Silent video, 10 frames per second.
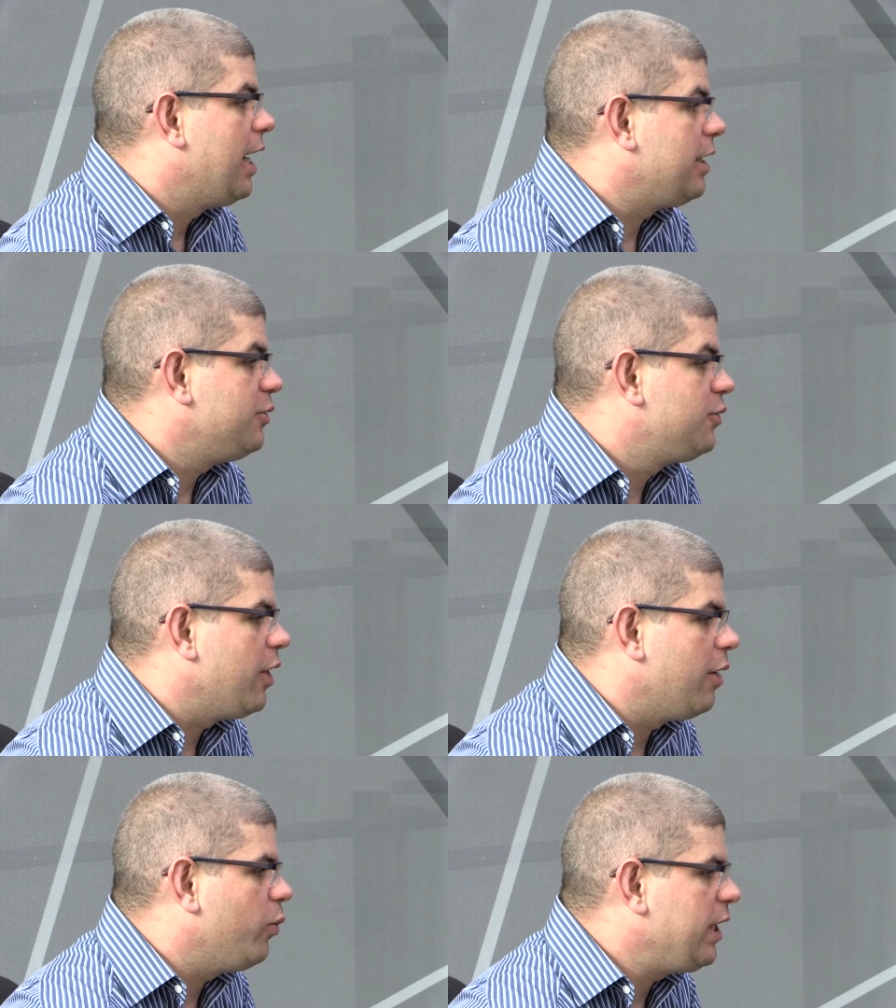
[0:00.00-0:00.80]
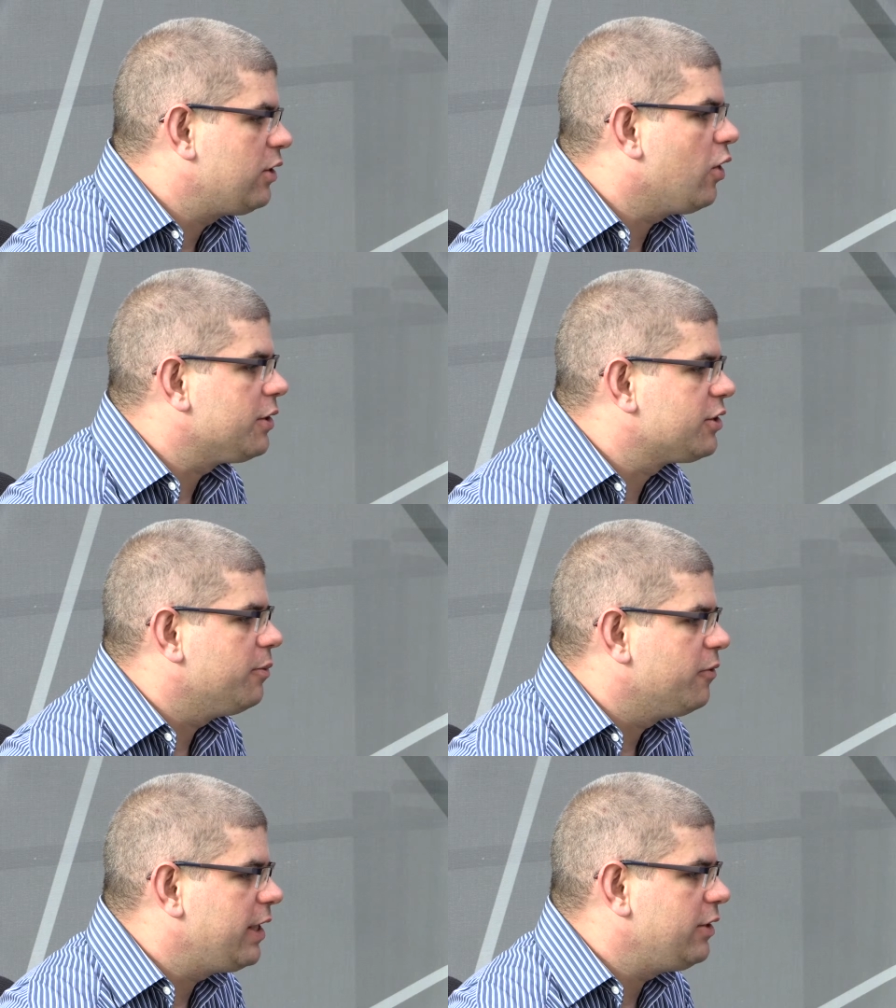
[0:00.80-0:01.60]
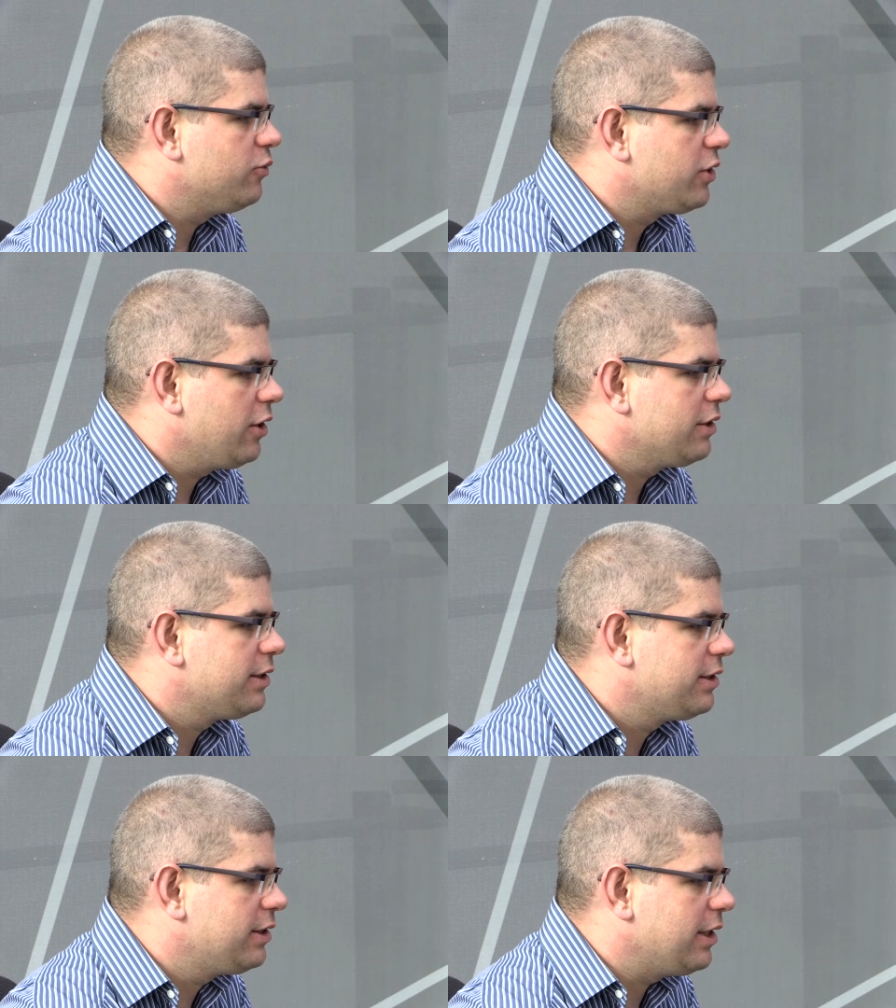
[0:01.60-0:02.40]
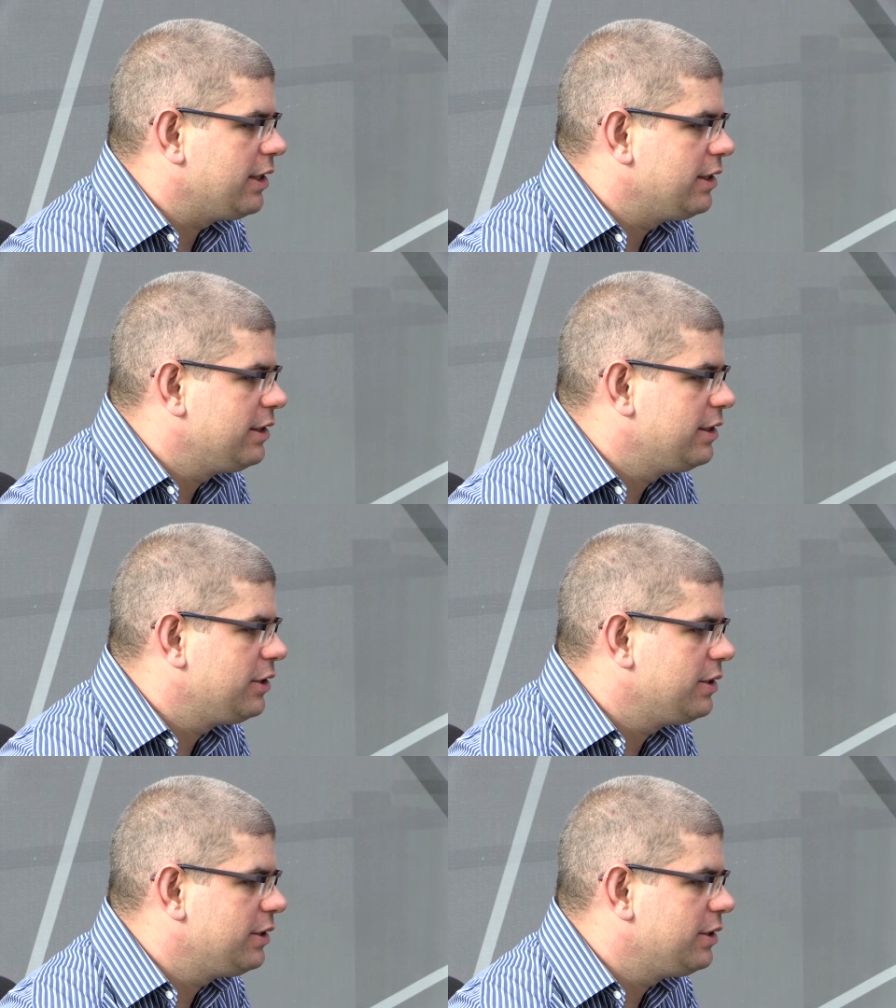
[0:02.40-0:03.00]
And we got some of these results, and